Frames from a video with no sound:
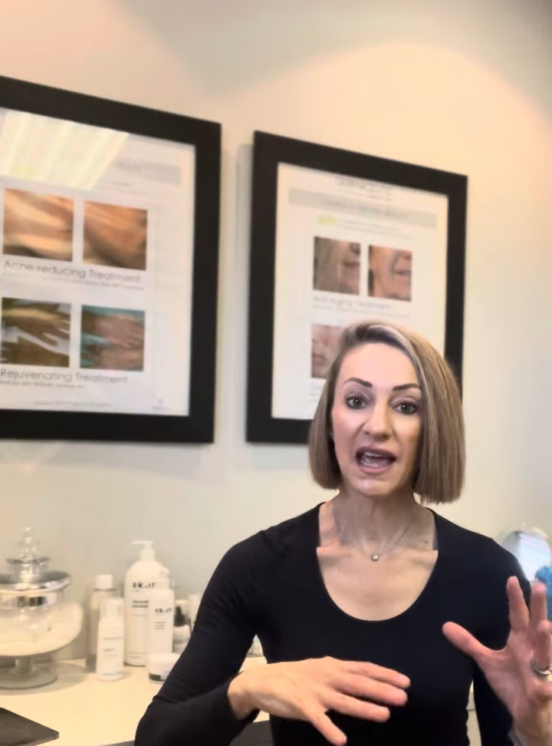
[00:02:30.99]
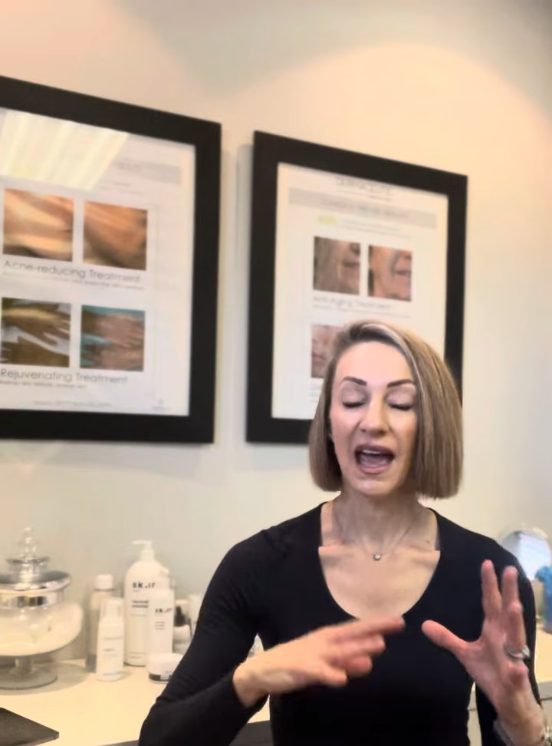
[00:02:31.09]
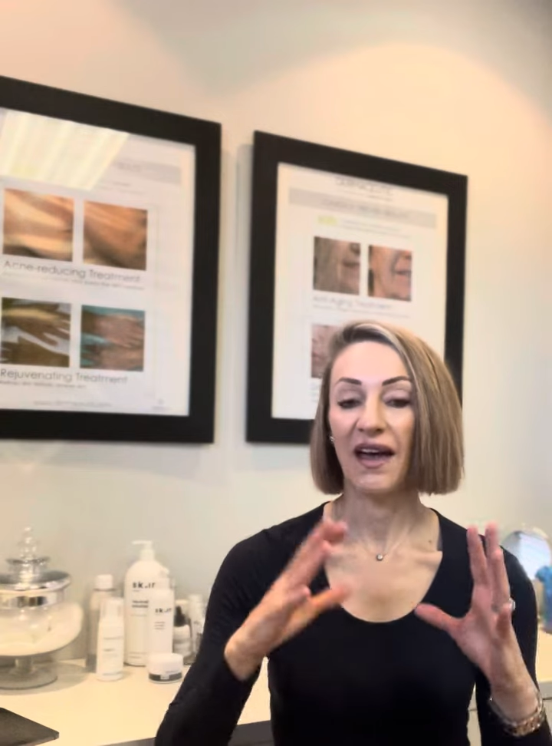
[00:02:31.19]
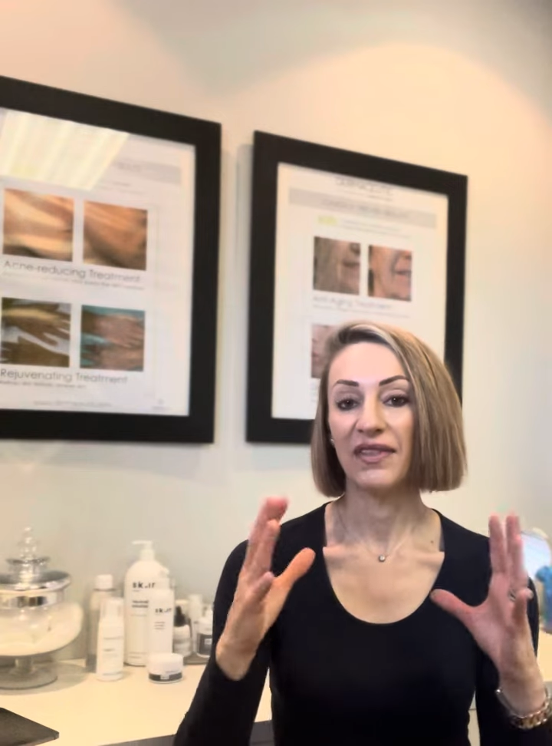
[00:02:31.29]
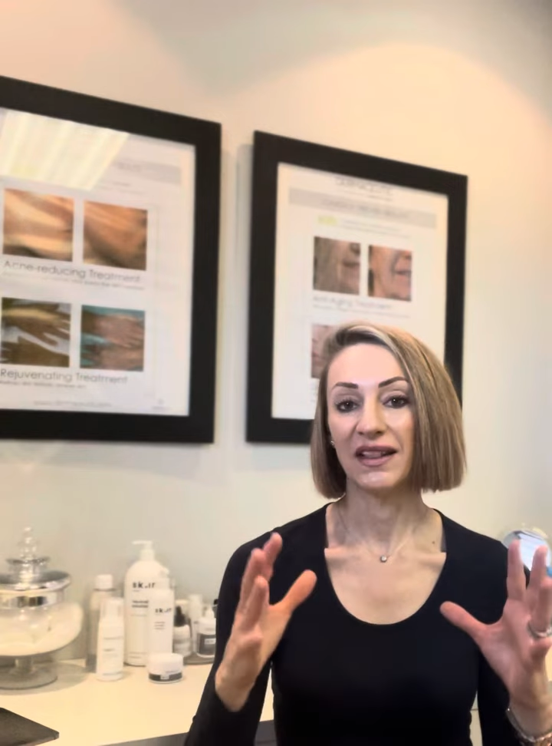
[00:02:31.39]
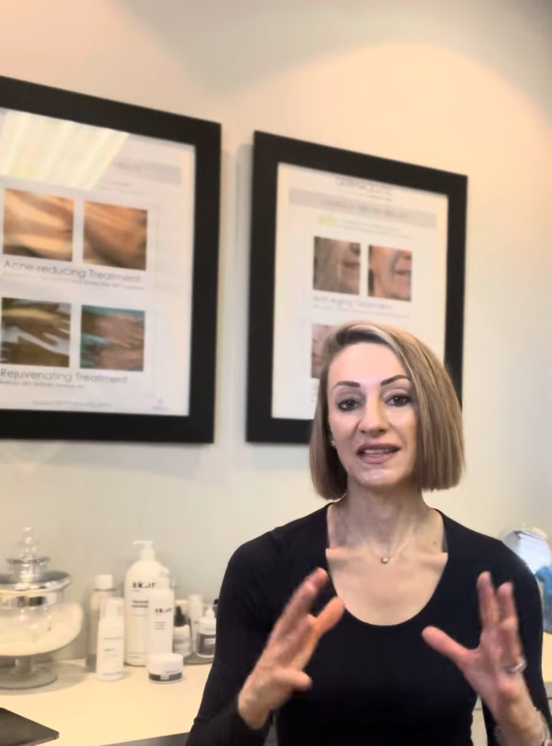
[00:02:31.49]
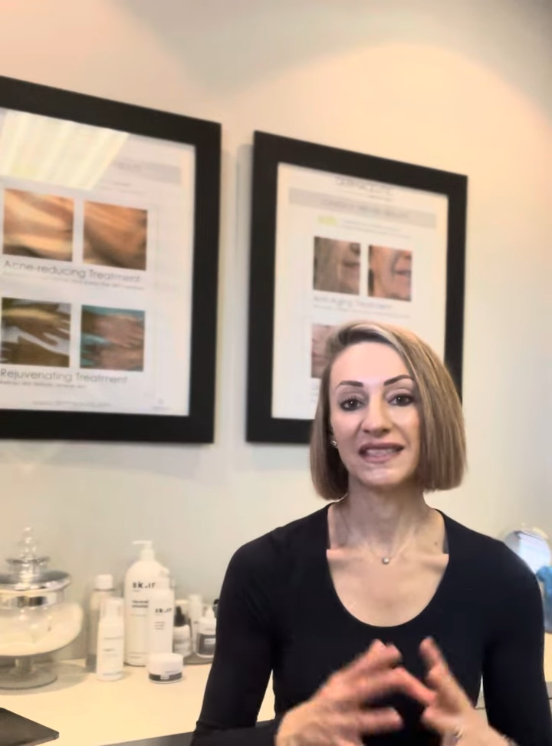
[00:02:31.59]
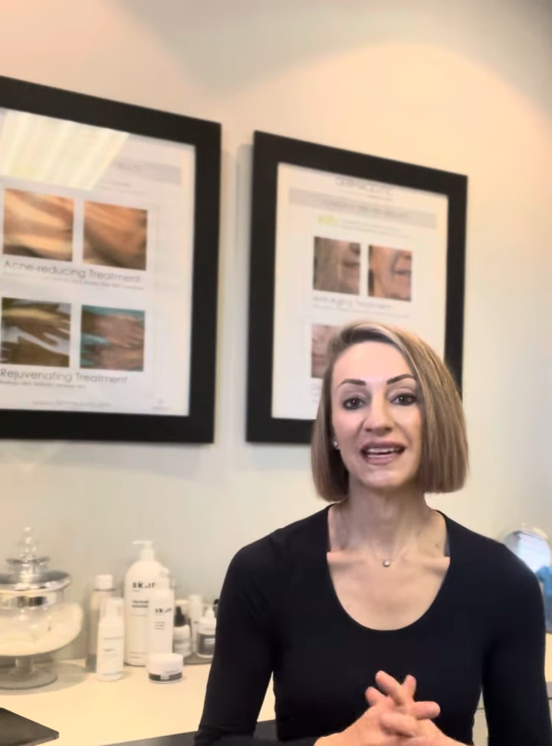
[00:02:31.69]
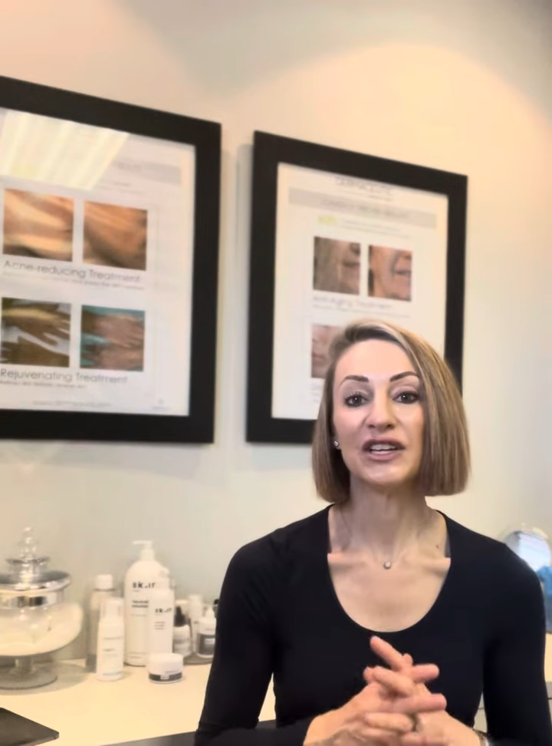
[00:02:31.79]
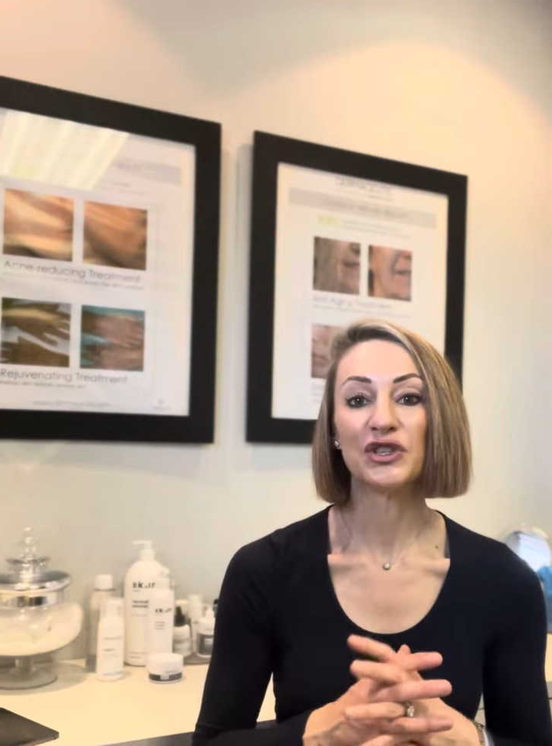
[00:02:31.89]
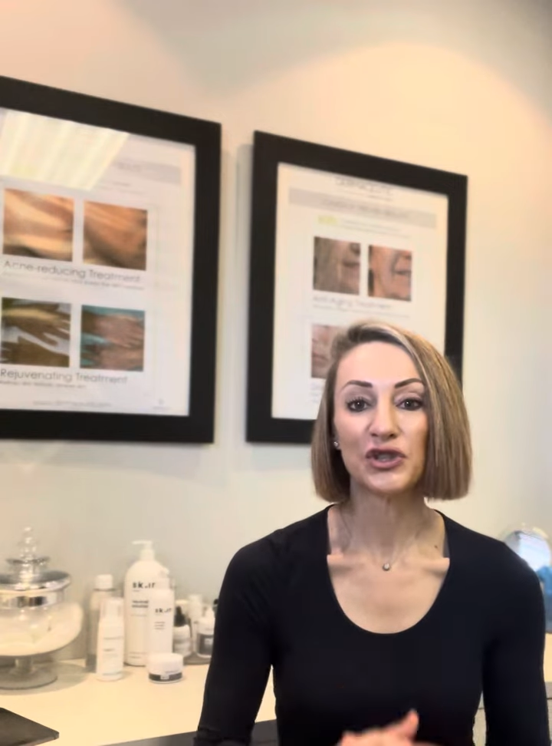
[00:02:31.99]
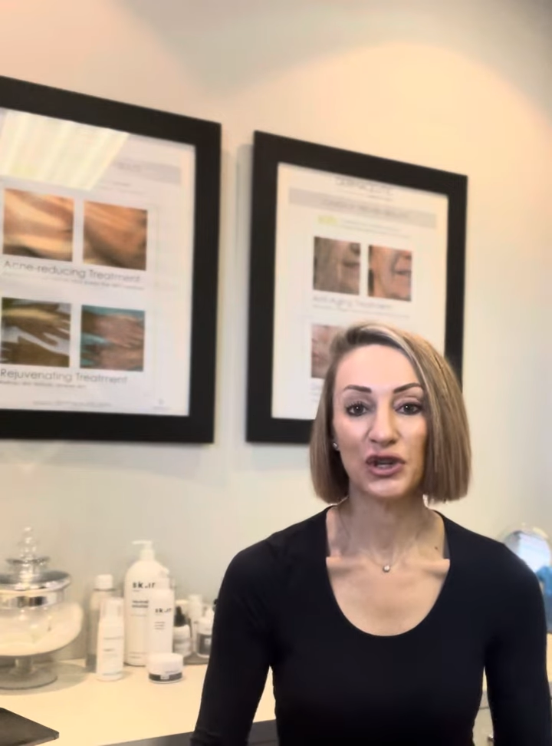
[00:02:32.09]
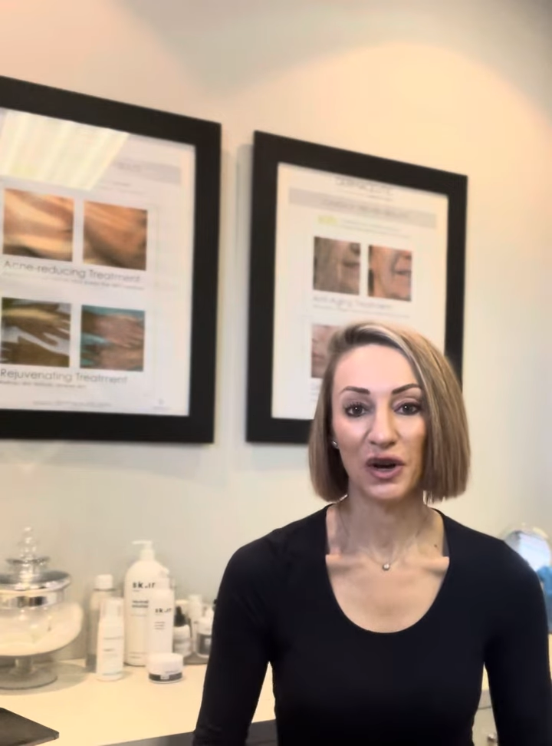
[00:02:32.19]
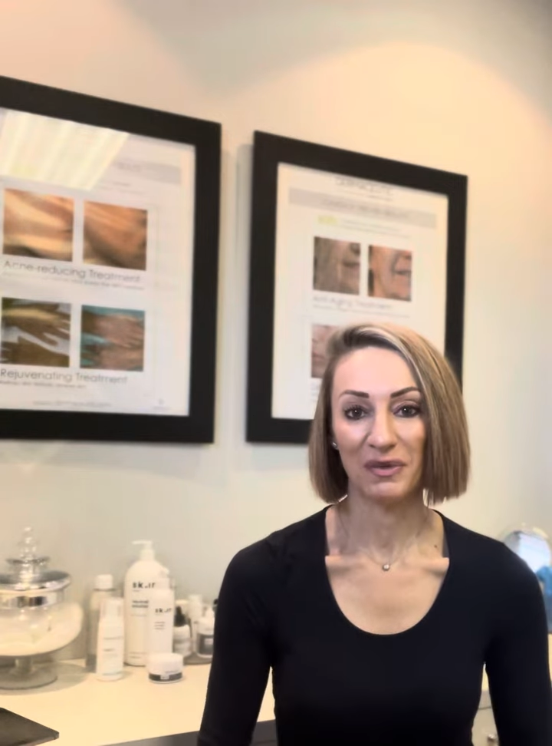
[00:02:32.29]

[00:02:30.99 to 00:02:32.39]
and then the skin is so